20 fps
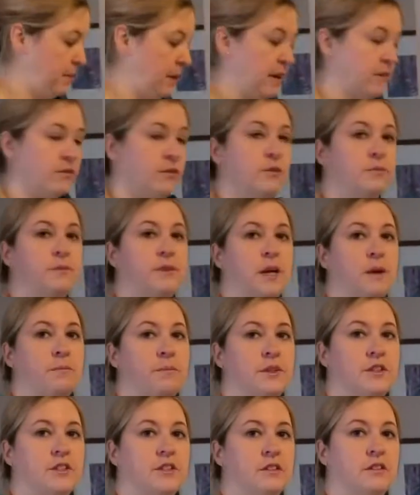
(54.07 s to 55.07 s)
to be at room
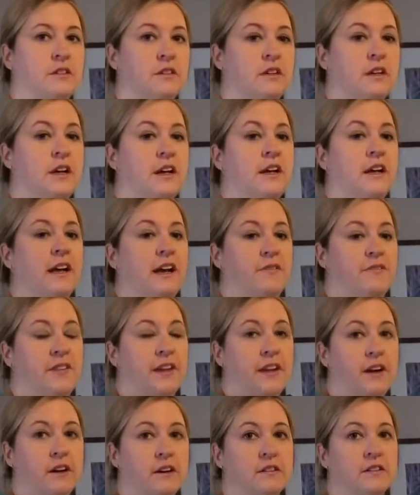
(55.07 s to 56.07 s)
temperature. If
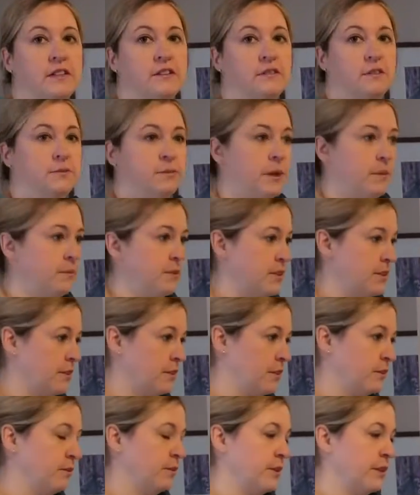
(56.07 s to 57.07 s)
they aren't at room temperature,
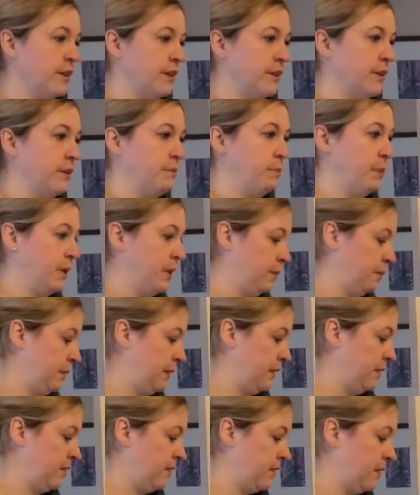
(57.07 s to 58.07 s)
don't worry, you can put them
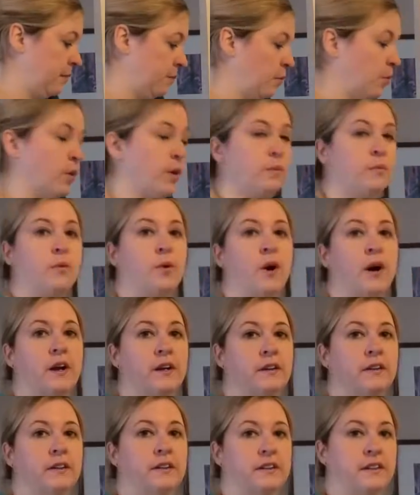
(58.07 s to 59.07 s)
in some warm
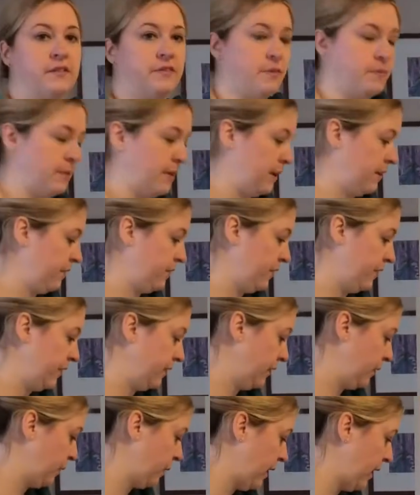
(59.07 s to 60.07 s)
water and leave them there for
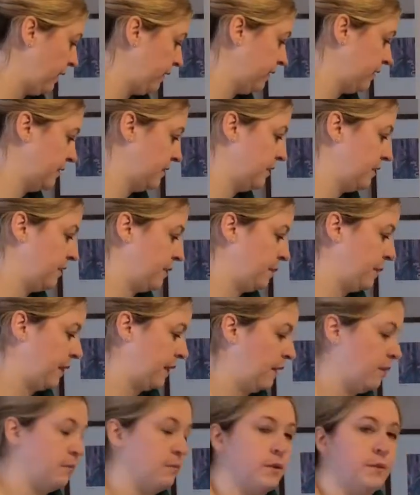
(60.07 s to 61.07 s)
a little while until they
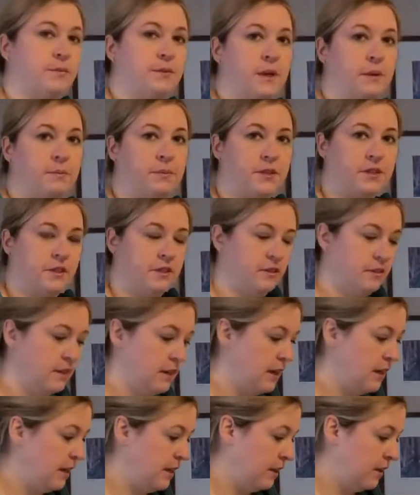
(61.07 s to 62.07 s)
become room temperature.
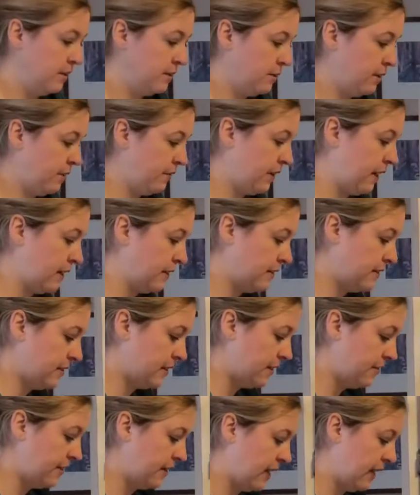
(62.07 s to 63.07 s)
So I've got
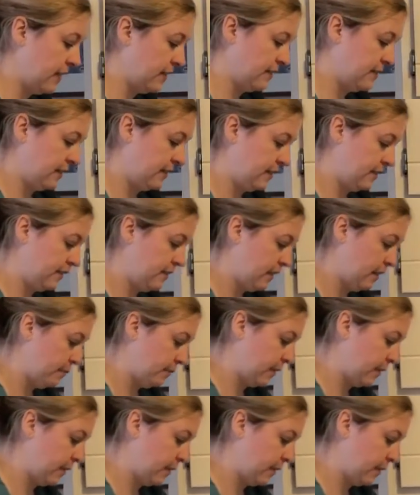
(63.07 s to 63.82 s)
7 eggs here that I'm